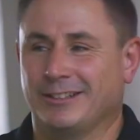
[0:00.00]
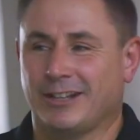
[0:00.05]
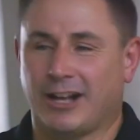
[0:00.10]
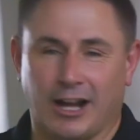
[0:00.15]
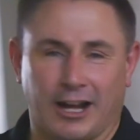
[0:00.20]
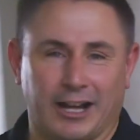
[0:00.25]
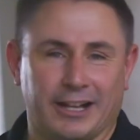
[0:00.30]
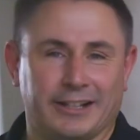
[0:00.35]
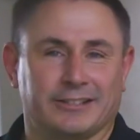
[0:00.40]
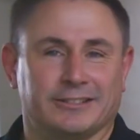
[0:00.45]

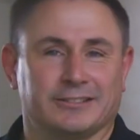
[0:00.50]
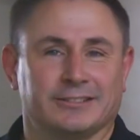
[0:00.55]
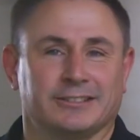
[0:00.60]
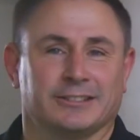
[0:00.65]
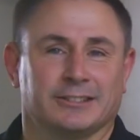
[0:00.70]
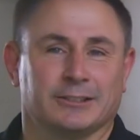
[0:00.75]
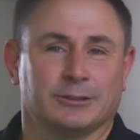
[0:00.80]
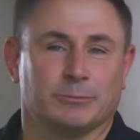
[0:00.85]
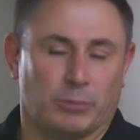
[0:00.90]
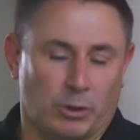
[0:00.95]
I couldn't be
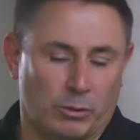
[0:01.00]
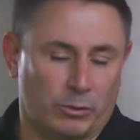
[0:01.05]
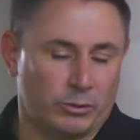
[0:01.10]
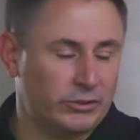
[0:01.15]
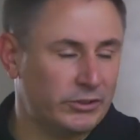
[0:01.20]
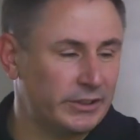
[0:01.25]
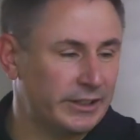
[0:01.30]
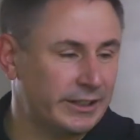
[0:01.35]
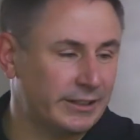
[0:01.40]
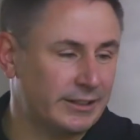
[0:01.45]
more
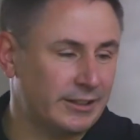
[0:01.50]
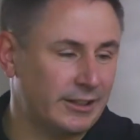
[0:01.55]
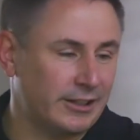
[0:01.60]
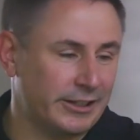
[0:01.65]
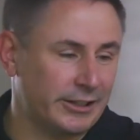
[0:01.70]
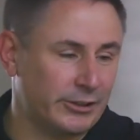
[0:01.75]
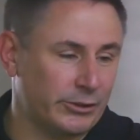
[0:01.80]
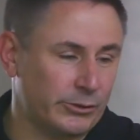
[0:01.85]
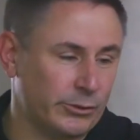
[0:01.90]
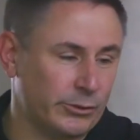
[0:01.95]
proud. My